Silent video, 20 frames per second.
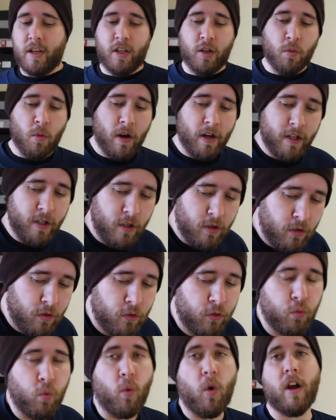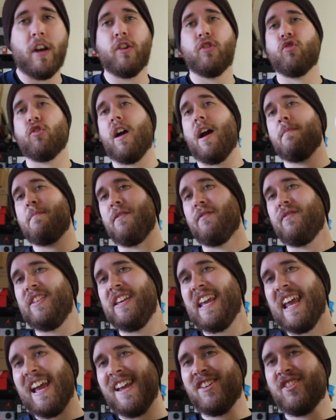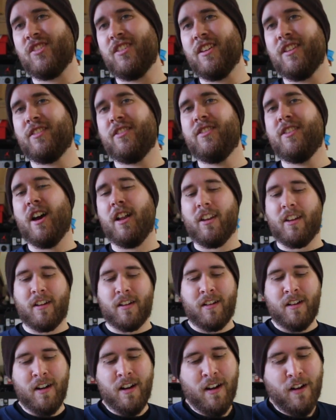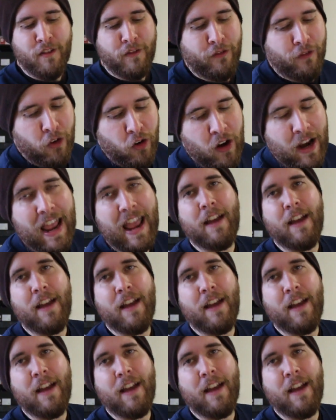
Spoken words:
You want to use 1 drop of the Angelus duller for